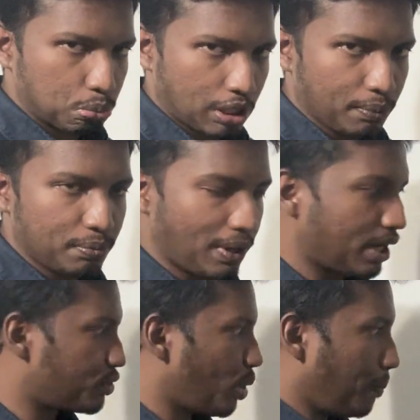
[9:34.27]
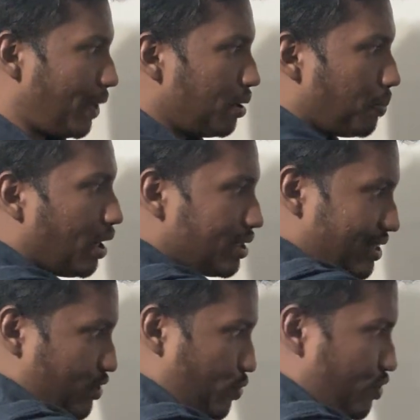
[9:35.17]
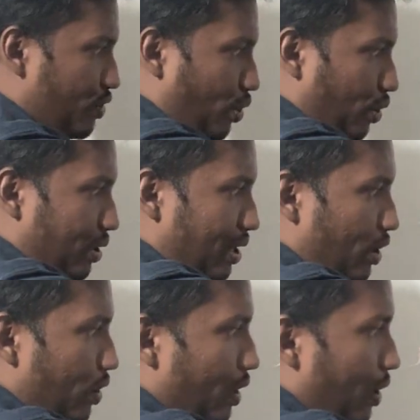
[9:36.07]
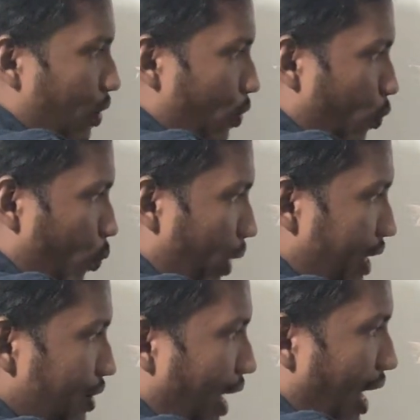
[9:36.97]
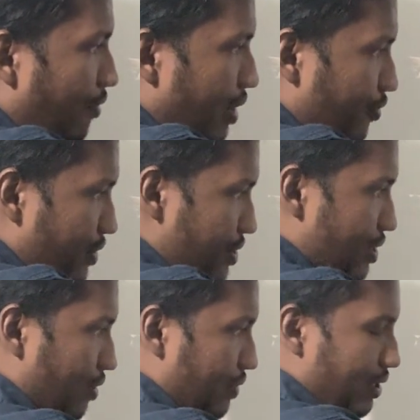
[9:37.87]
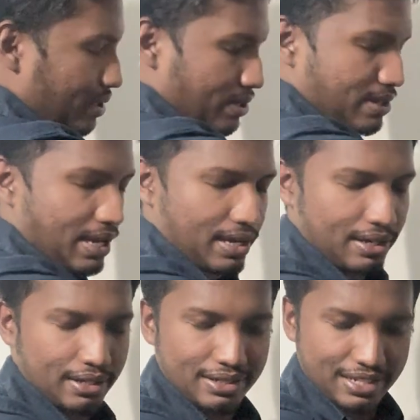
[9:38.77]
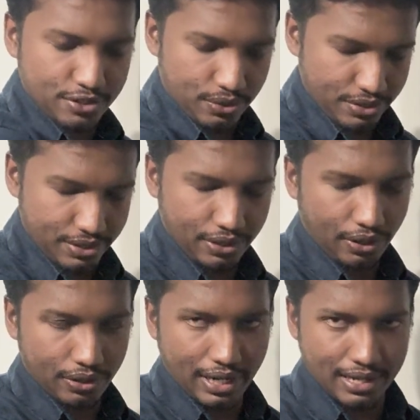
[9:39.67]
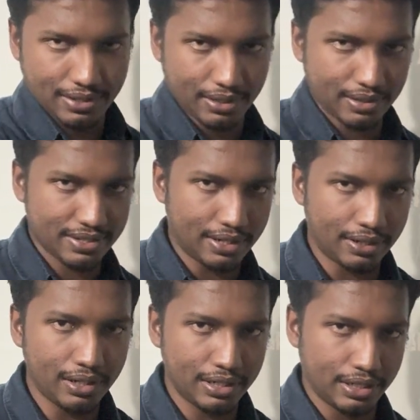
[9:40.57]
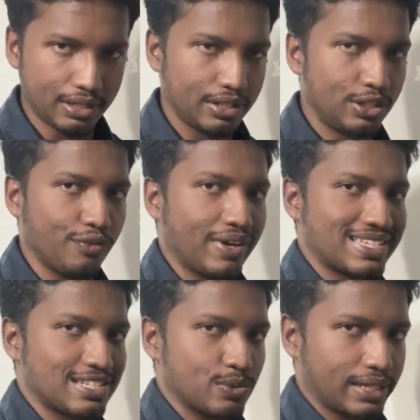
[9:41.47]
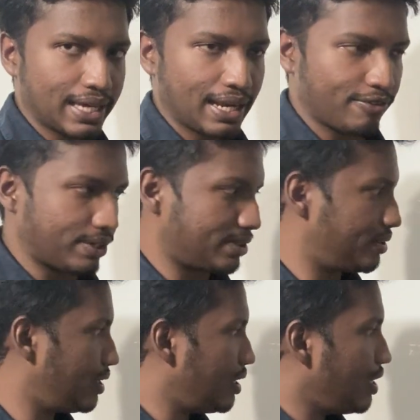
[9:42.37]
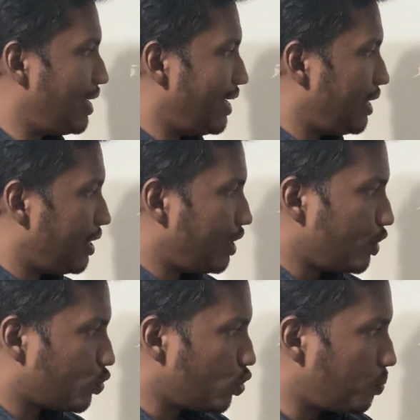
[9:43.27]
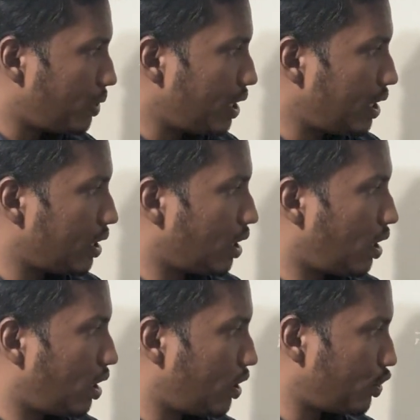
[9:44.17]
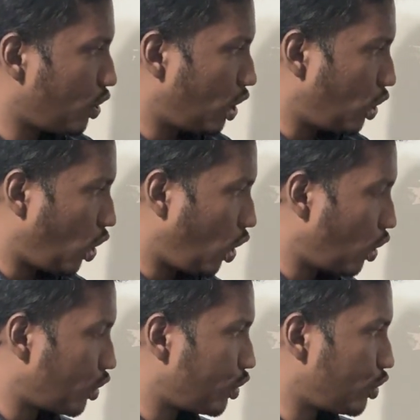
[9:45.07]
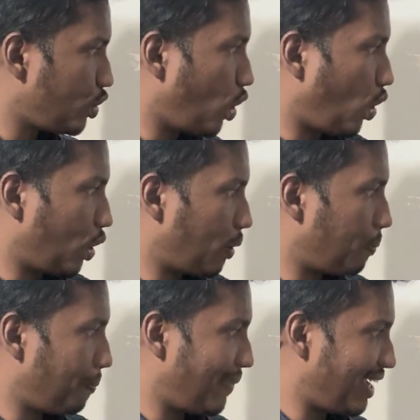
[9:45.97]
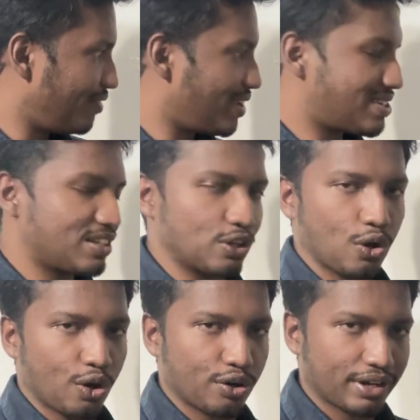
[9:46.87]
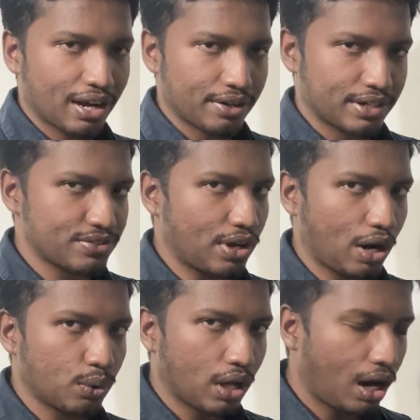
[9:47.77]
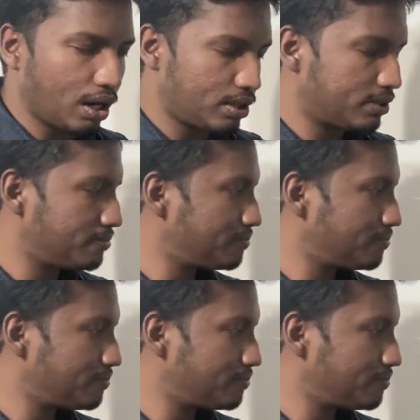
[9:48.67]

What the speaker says: coming back to our main part, the testosterone, when you have a deficiency of this, testosterone, as I said earlier, your vessels will get affected. It could be along your main vessel, the coronary arteries around the heart.